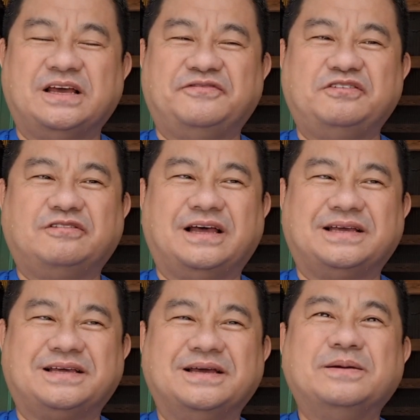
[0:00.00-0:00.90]
if you
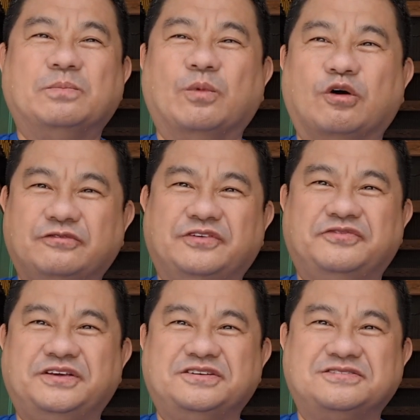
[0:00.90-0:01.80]
like more
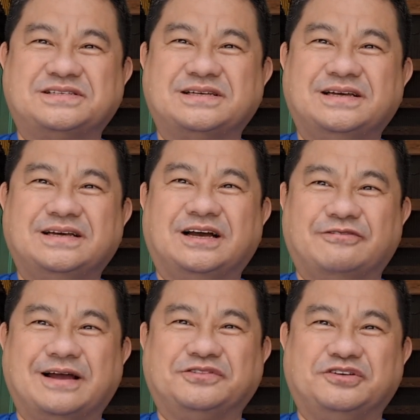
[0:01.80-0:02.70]
reviews
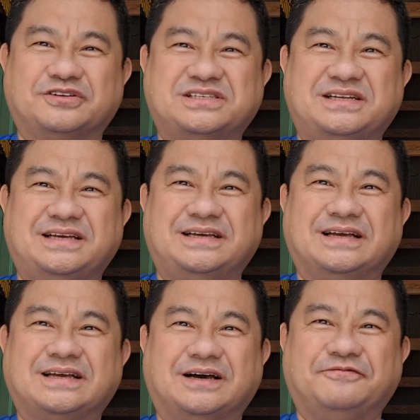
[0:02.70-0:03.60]
around New York City,
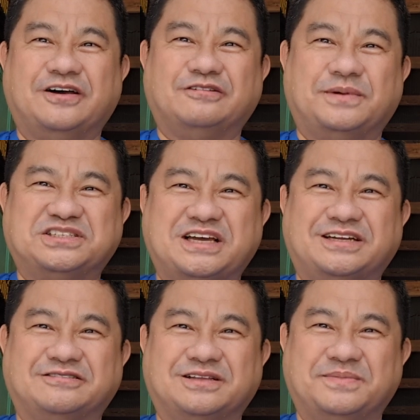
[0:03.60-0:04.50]
come follow my
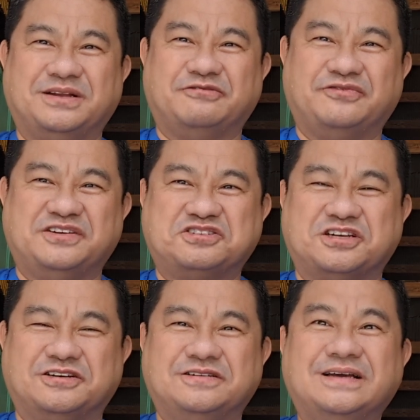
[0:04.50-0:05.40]
channel, The Minute Review
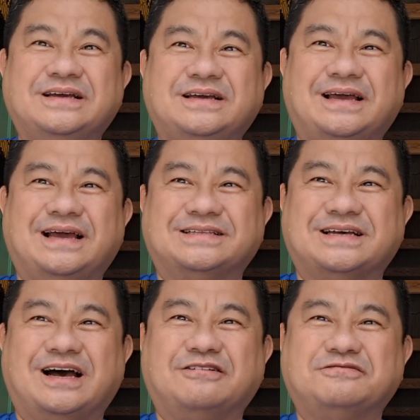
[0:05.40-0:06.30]
Show, and
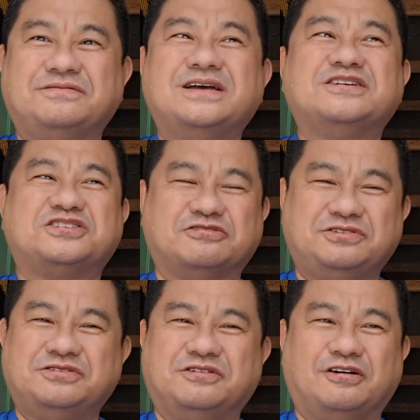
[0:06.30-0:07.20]
I'll show
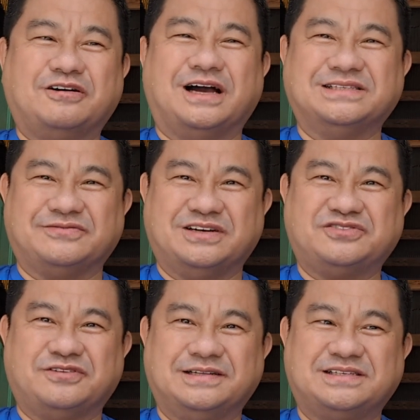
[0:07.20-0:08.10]
you all kinds of
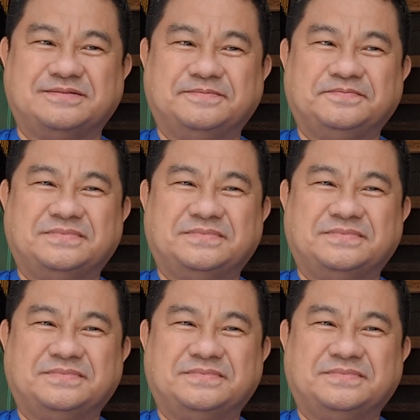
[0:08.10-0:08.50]
restaurants